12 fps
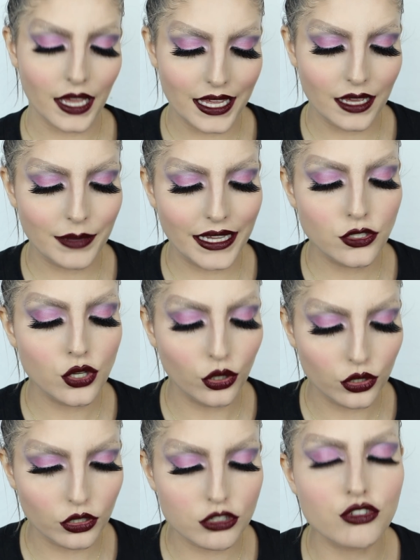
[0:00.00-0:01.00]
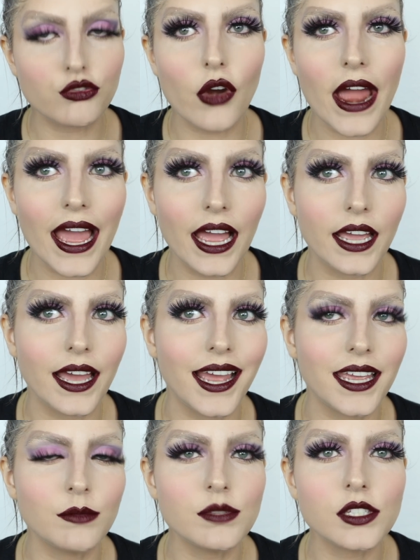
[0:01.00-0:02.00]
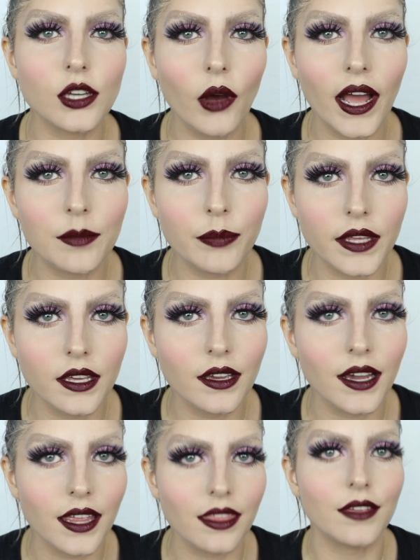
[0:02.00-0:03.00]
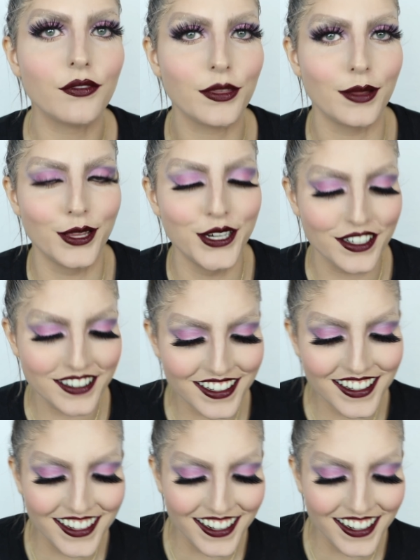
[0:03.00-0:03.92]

I am a total drag. I am so happy. I love the look.